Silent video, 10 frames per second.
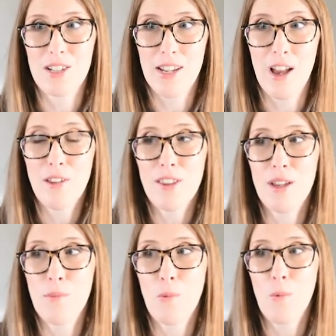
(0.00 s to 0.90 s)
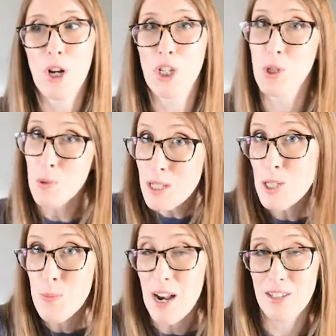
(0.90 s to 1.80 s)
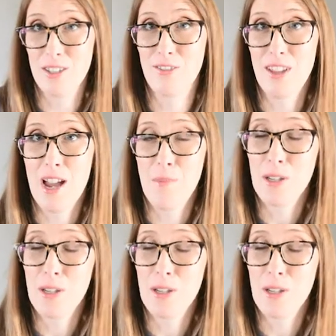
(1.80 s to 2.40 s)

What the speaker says: Tell them what you expect of them.